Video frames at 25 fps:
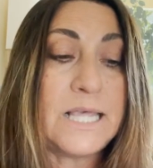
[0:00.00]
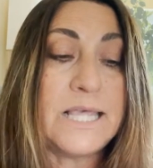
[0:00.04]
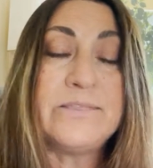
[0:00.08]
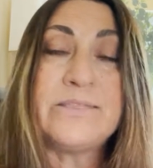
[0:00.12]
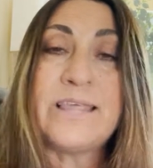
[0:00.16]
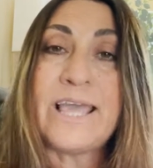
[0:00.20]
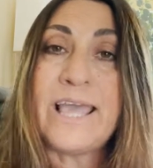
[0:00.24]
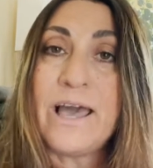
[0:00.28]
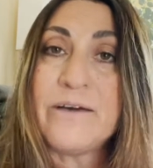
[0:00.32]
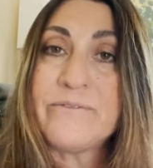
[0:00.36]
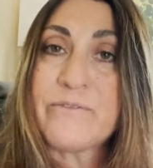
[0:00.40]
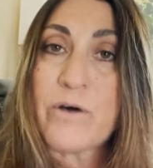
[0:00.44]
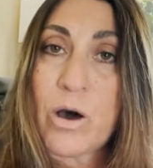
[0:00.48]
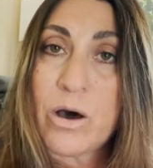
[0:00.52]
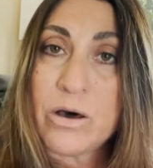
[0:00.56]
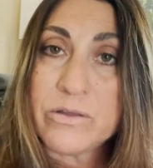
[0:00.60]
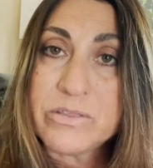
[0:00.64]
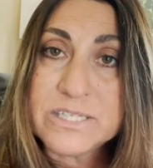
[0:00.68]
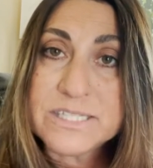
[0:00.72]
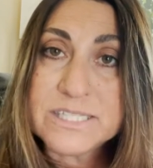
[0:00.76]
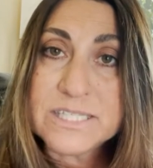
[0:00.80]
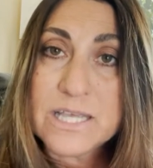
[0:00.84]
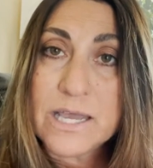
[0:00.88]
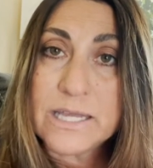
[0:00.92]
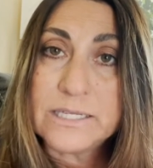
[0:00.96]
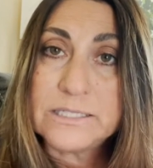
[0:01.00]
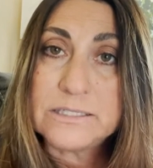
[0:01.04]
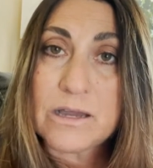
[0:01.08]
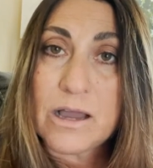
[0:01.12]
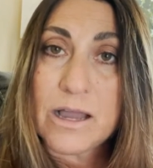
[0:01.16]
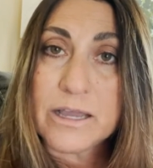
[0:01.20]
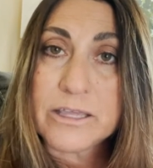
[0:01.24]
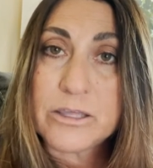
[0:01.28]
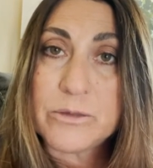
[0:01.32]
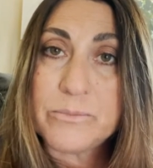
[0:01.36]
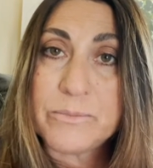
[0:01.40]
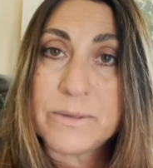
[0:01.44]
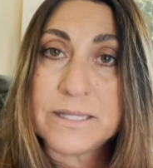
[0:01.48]
They have all the signed
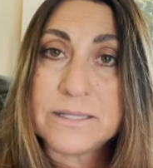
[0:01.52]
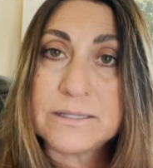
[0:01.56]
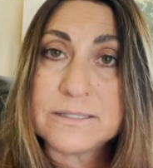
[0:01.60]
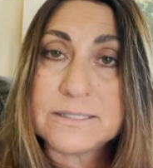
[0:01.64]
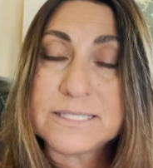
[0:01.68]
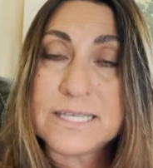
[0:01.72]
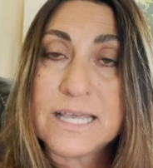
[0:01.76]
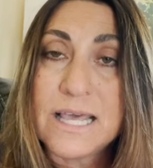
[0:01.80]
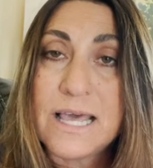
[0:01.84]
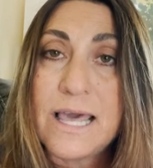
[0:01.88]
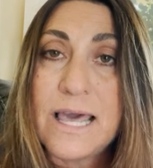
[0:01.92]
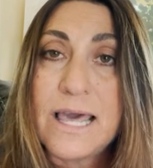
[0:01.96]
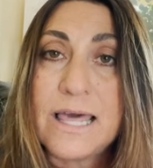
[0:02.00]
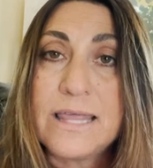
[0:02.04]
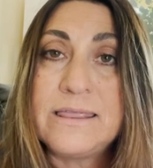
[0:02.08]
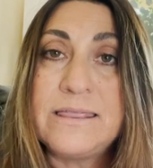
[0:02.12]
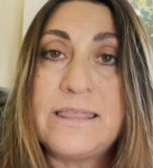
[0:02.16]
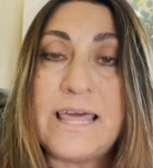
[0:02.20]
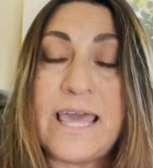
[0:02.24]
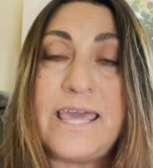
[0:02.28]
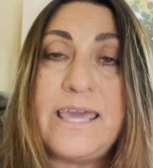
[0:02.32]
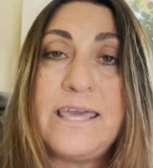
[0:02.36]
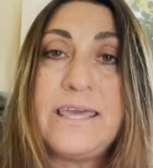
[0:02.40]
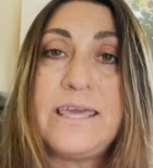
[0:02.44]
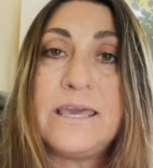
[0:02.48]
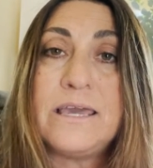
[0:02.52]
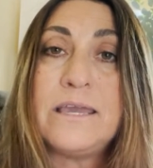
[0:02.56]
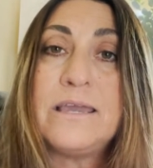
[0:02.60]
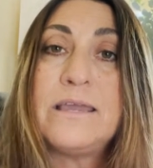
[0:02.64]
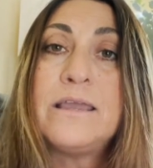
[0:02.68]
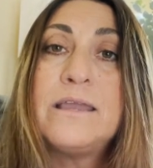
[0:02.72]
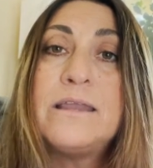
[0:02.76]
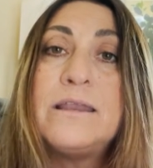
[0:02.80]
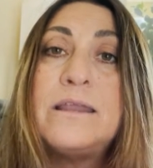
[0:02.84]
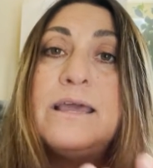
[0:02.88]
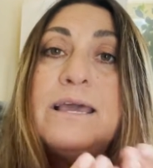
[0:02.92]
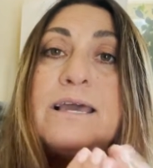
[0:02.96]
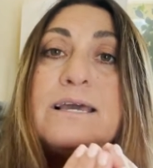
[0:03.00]
documents. They
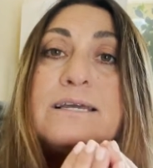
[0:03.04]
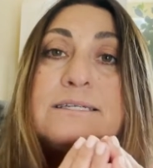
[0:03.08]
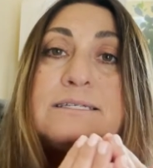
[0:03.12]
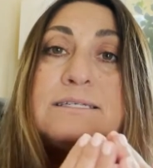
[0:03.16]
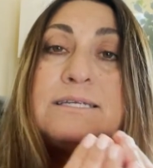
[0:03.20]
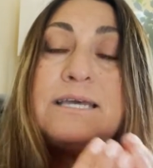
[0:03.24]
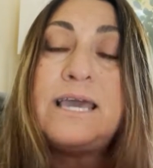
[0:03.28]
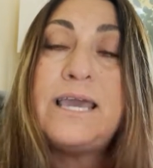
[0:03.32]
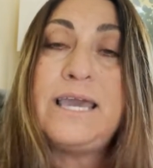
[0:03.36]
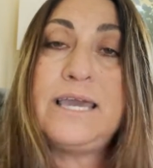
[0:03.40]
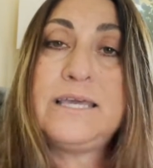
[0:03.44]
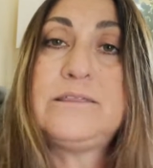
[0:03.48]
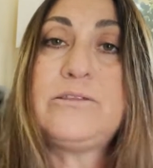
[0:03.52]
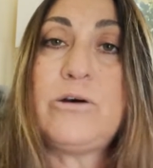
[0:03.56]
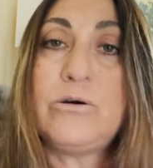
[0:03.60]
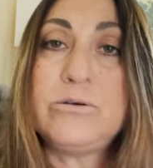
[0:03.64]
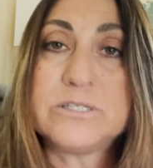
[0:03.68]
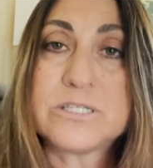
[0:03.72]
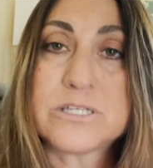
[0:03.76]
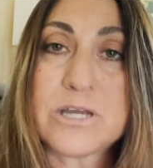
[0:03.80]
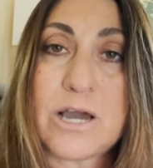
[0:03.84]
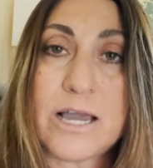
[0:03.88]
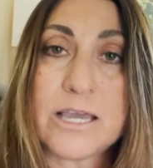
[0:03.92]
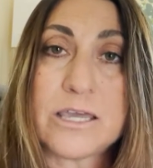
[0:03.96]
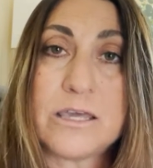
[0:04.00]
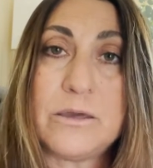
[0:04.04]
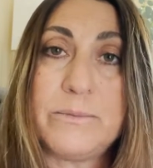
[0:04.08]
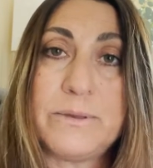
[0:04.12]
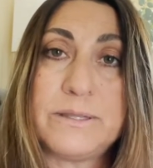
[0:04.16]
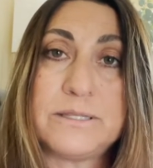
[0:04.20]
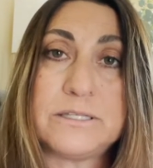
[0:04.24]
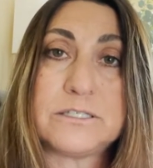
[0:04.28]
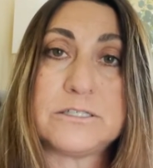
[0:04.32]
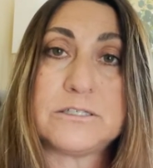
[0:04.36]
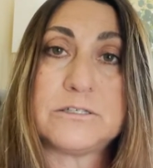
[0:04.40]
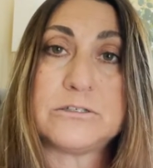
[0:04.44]
can take those documents